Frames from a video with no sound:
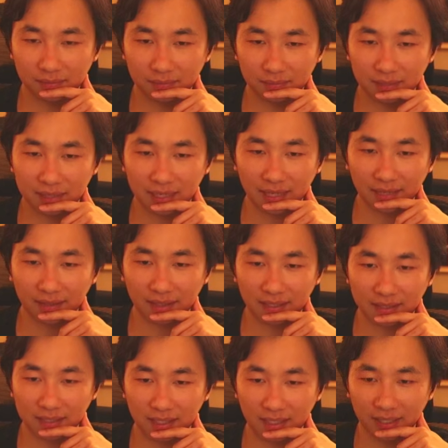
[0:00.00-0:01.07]
stack that
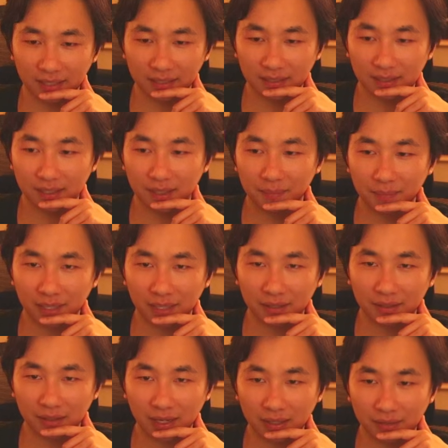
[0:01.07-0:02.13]
side. But
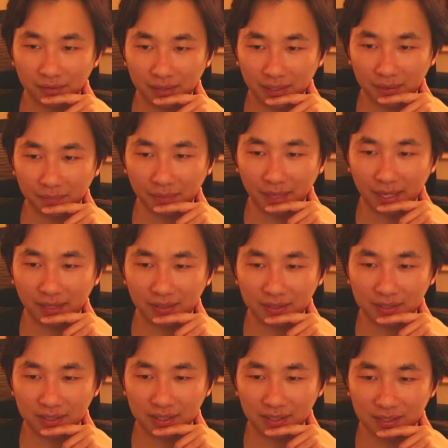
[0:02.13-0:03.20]
I don't think it
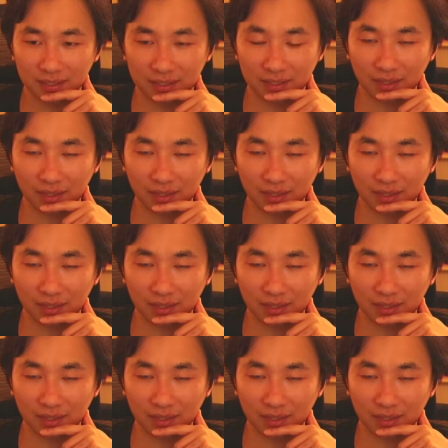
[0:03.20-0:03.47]
matters because